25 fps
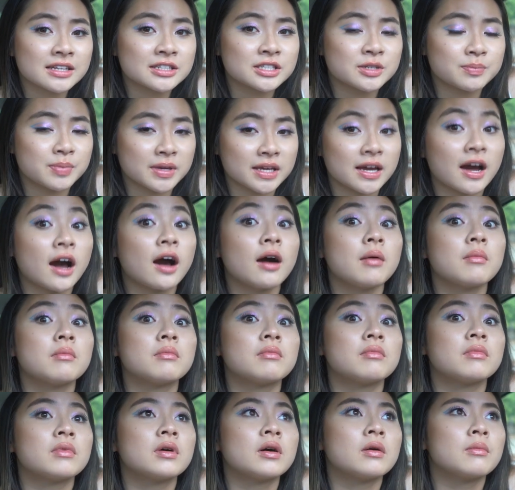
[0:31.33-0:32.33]
to
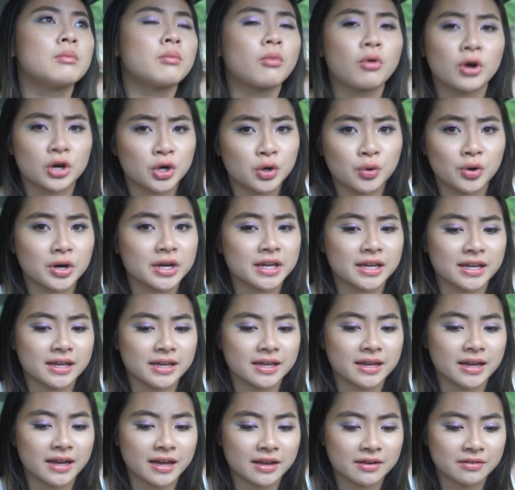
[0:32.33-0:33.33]
become more
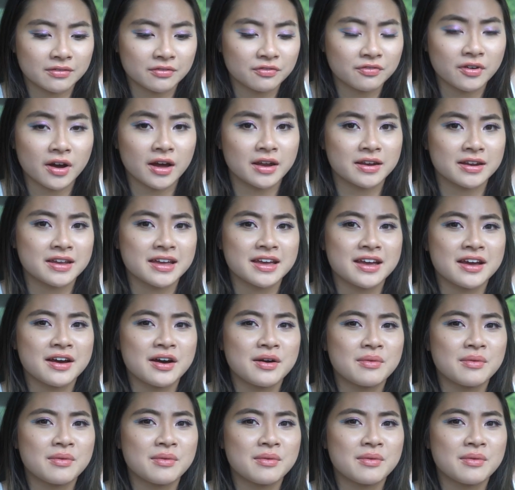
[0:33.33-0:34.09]
quirky and fun.